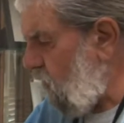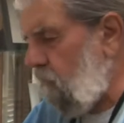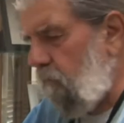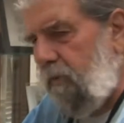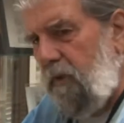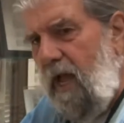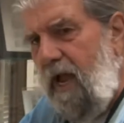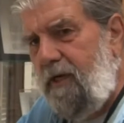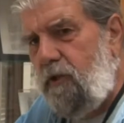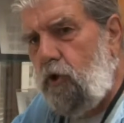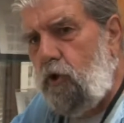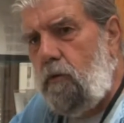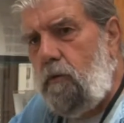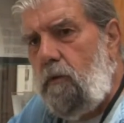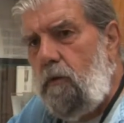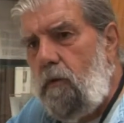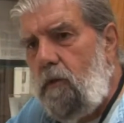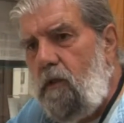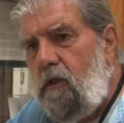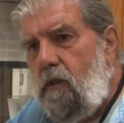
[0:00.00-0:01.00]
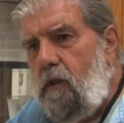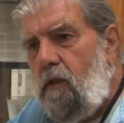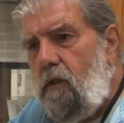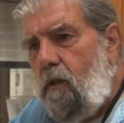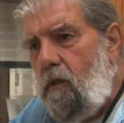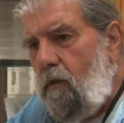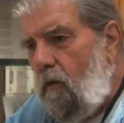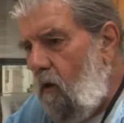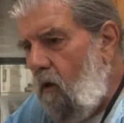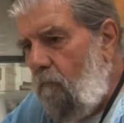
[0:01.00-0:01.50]
black
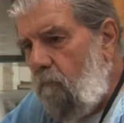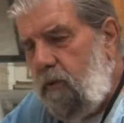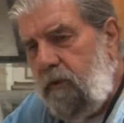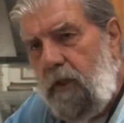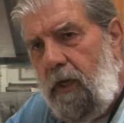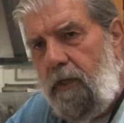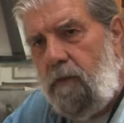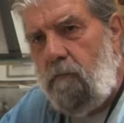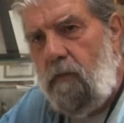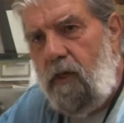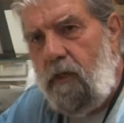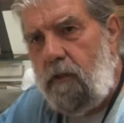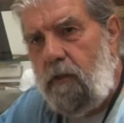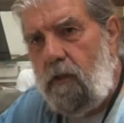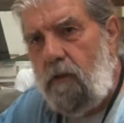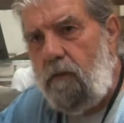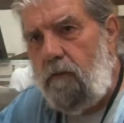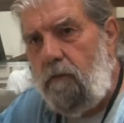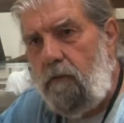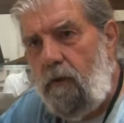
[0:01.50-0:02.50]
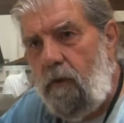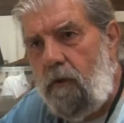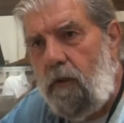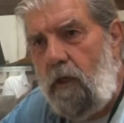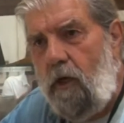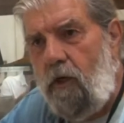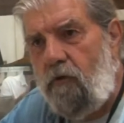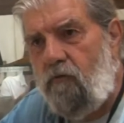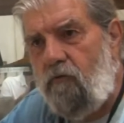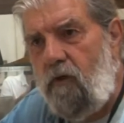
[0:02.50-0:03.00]
plane maker in the
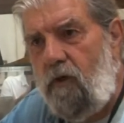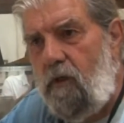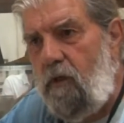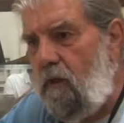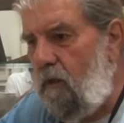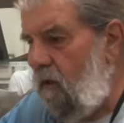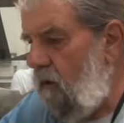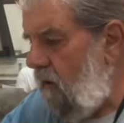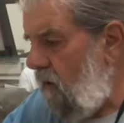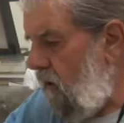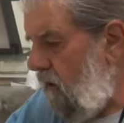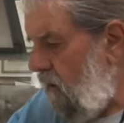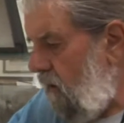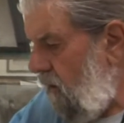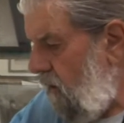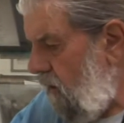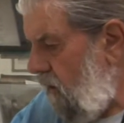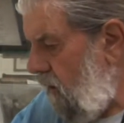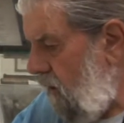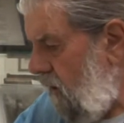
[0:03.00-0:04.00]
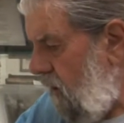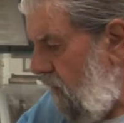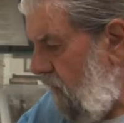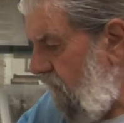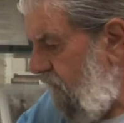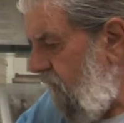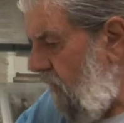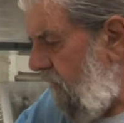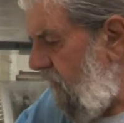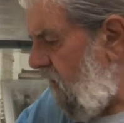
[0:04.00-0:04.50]
country,
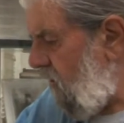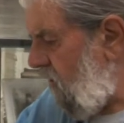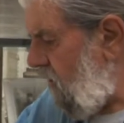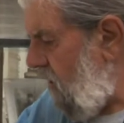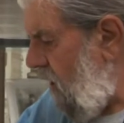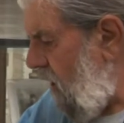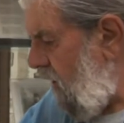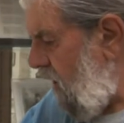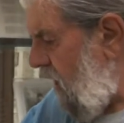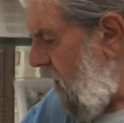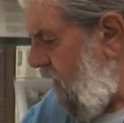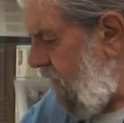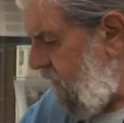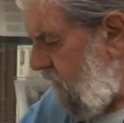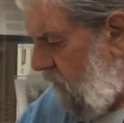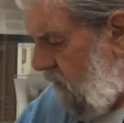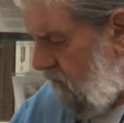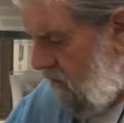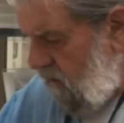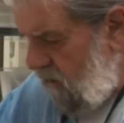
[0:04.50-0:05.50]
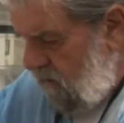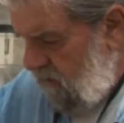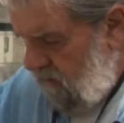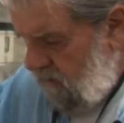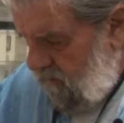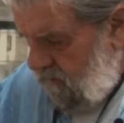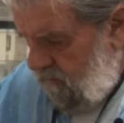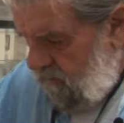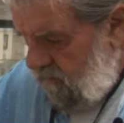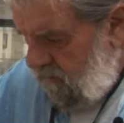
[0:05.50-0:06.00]
very sought after.
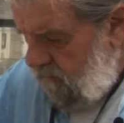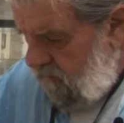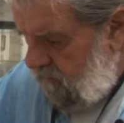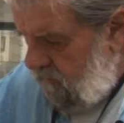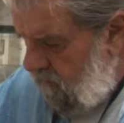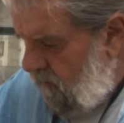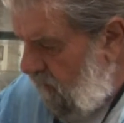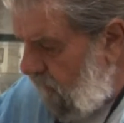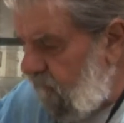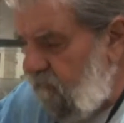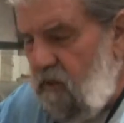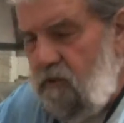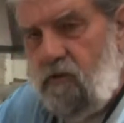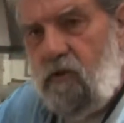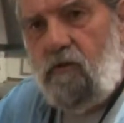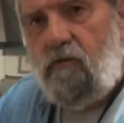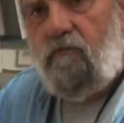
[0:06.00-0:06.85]
And these are